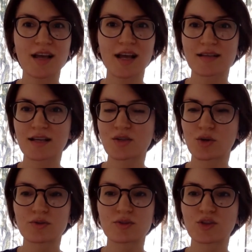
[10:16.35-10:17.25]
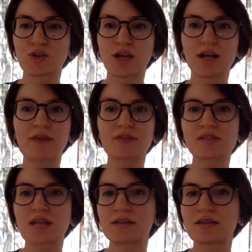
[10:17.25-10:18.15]
as I told, like after
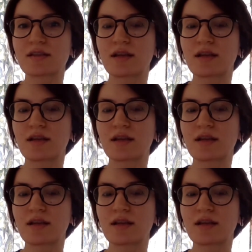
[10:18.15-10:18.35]
studies,